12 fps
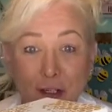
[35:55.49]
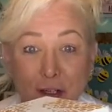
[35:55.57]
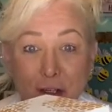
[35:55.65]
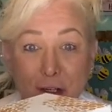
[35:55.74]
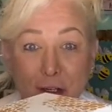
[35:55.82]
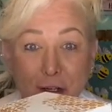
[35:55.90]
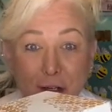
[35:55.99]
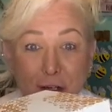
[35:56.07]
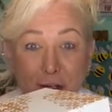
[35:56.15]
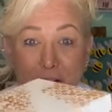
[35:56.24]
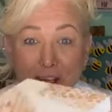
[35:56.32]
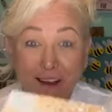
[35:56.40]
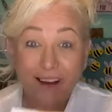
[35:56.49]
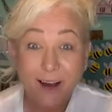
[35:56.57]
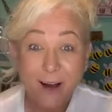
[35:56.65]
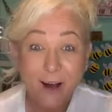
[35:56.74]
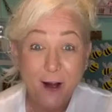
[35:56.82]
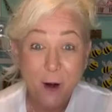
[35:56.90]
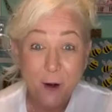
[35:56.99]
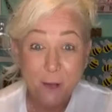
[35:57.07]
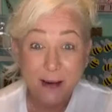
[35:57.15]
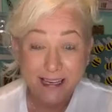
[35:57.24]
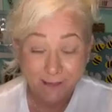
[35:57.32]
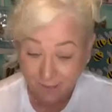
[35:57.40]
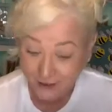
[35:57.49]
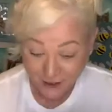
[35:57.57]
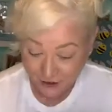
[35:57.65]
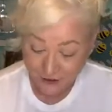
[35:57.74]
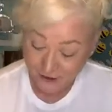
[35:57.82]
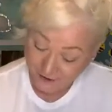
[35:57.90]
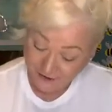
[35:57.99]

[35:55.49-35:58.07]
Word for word: Thanks for the stars, Vicki. Oh my gosh.